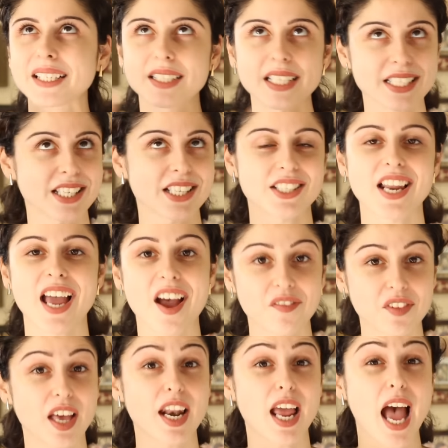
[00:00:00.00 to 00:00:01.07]
This doesn't
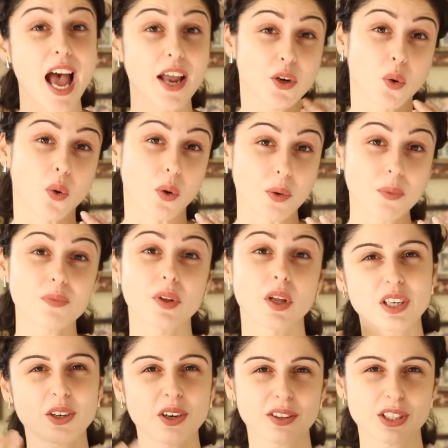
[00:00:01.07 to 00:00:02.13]
have that at all.
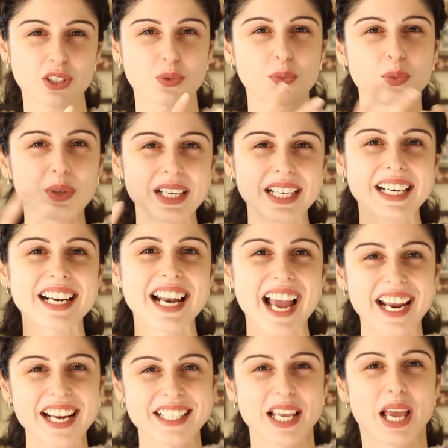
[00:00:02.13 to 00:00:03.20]
So it's got this really
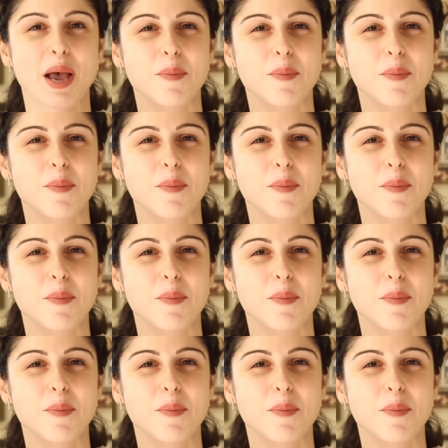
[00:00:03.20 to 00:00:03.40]
nice